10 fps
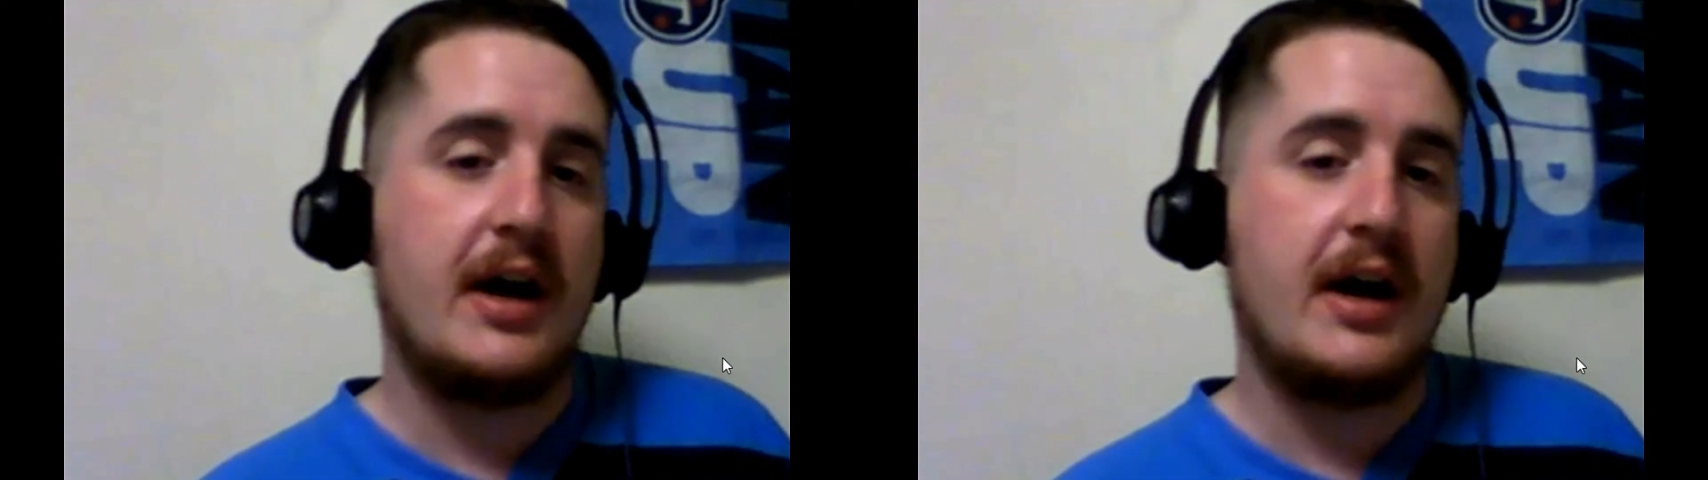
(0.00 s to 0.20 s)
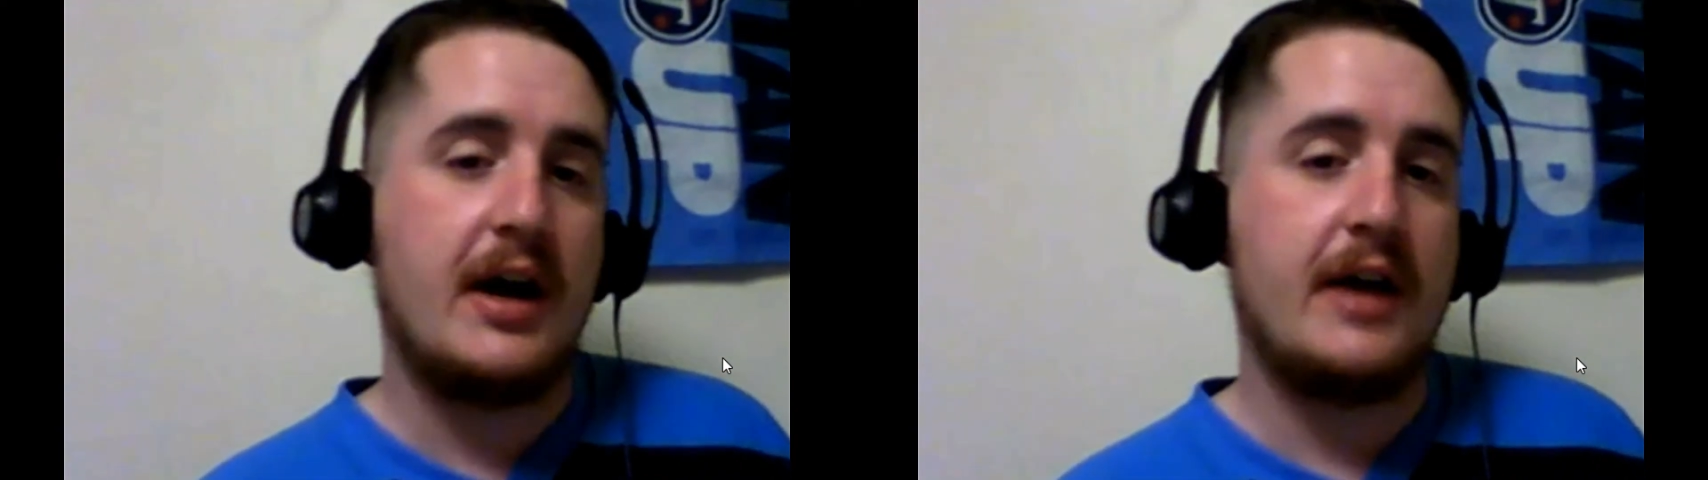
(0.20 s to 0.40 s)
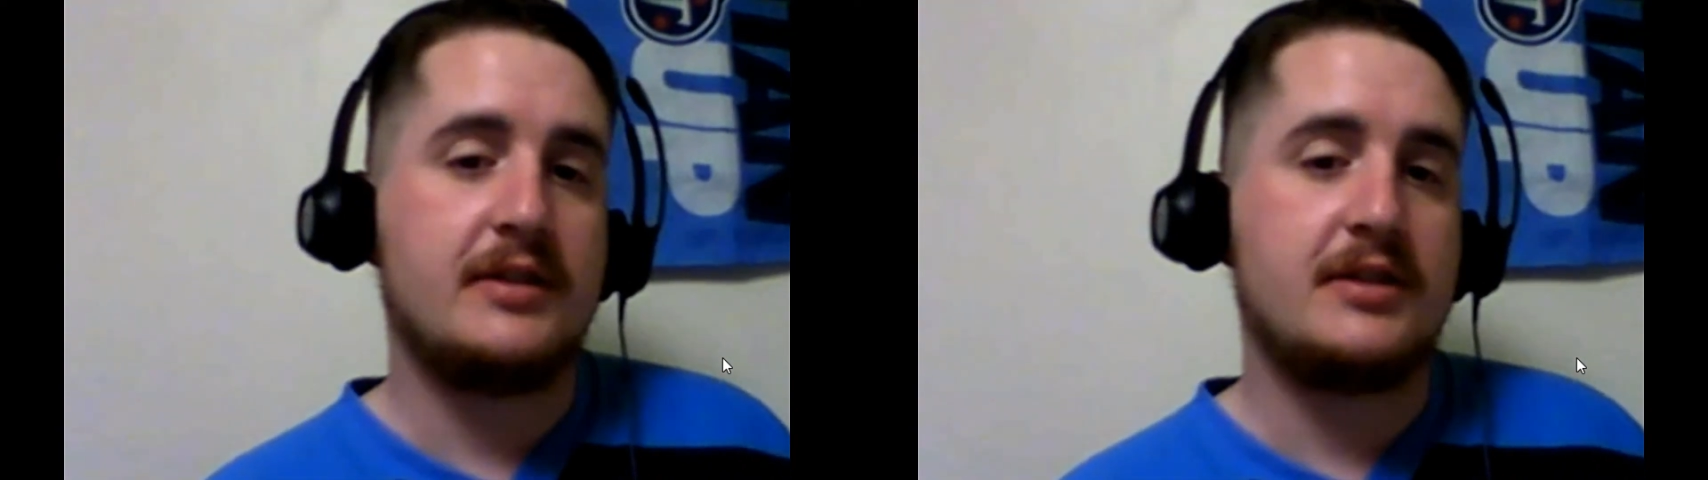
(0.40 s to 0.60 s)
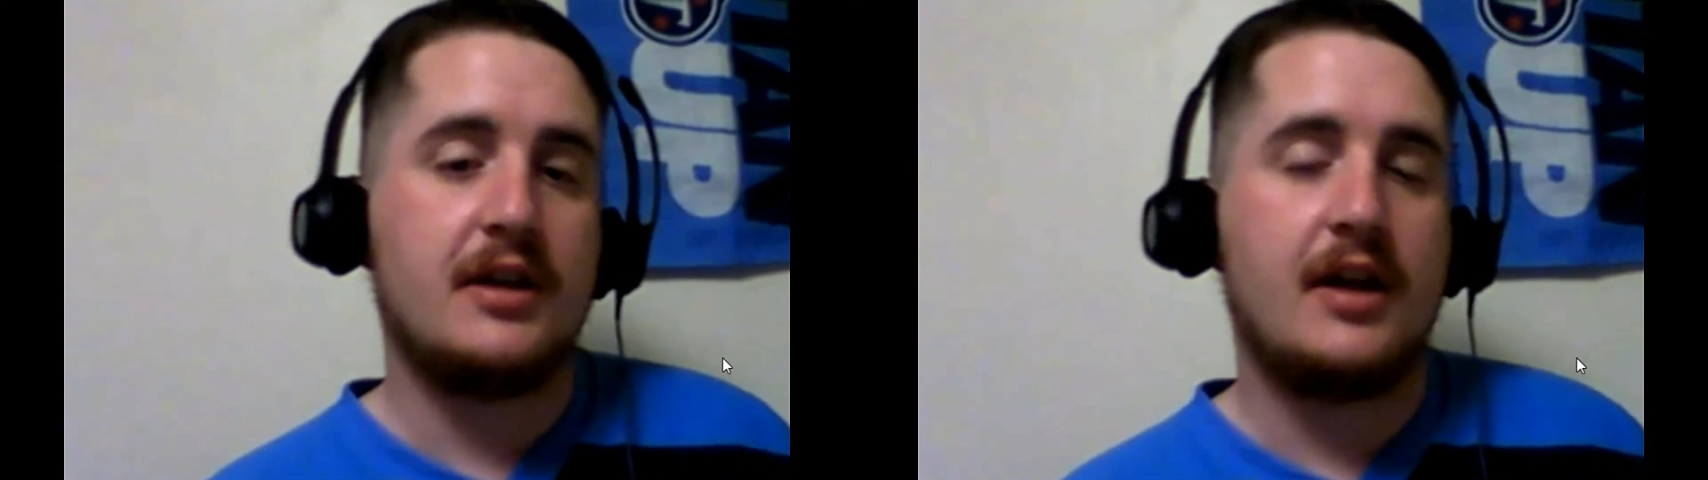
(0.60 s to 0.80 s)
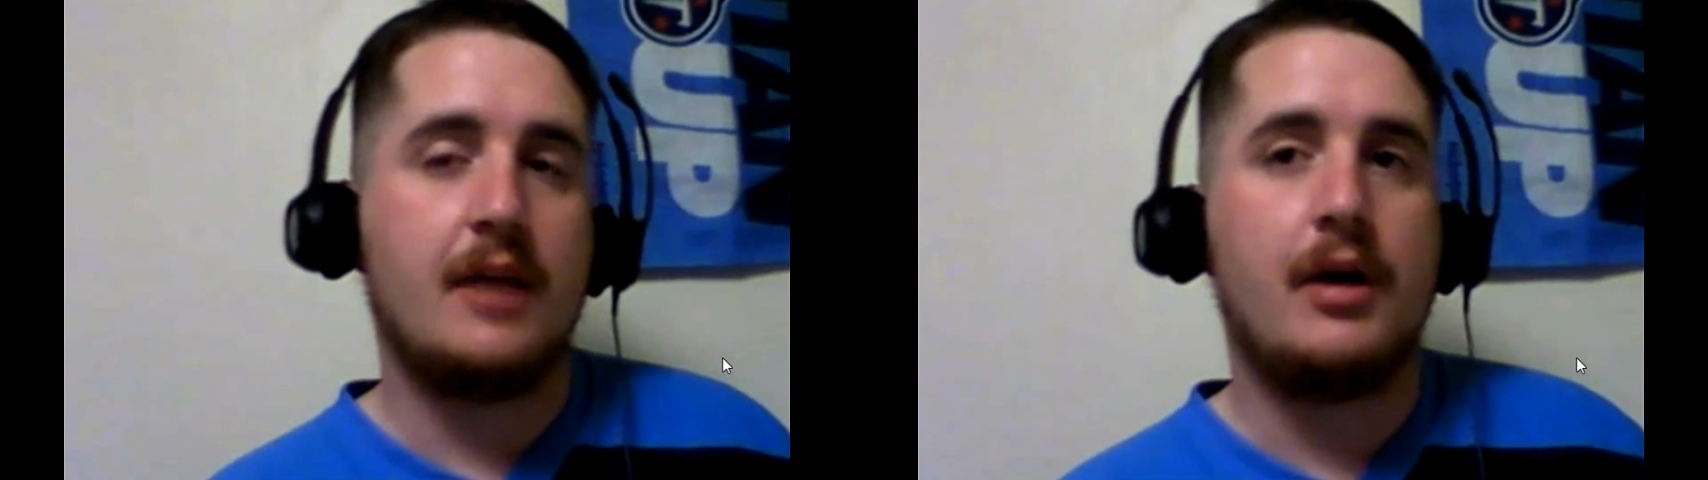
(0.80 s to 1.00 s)
that's going to come
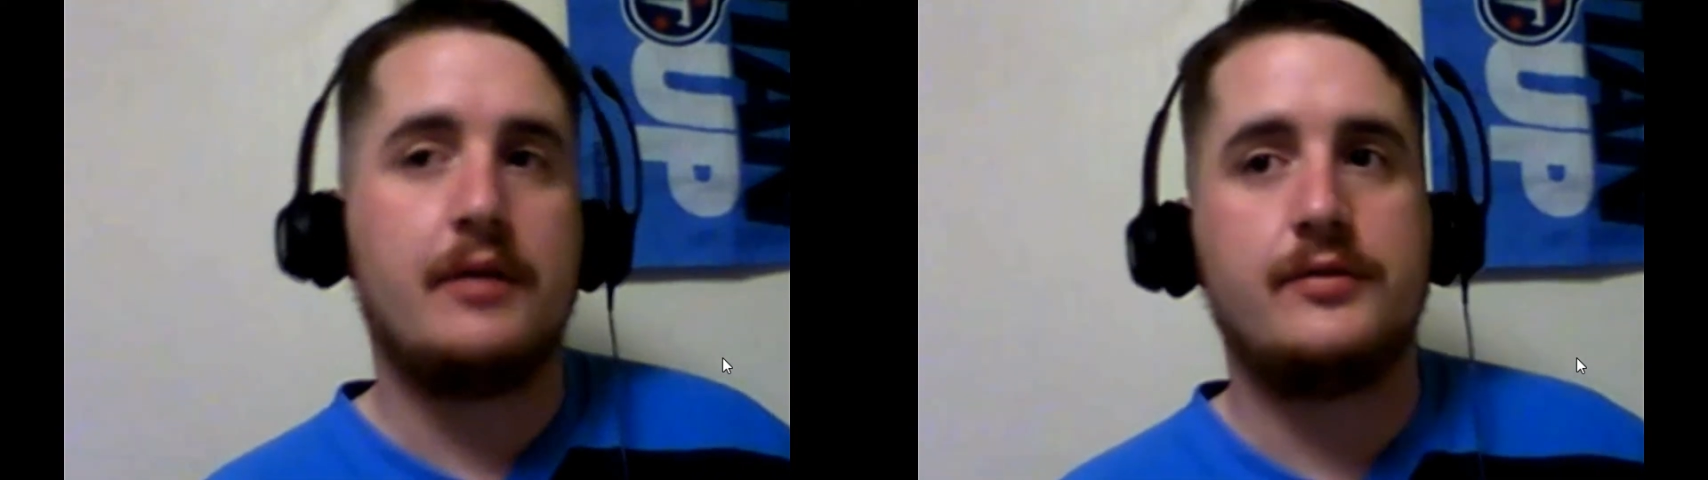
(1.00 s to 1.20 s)
off of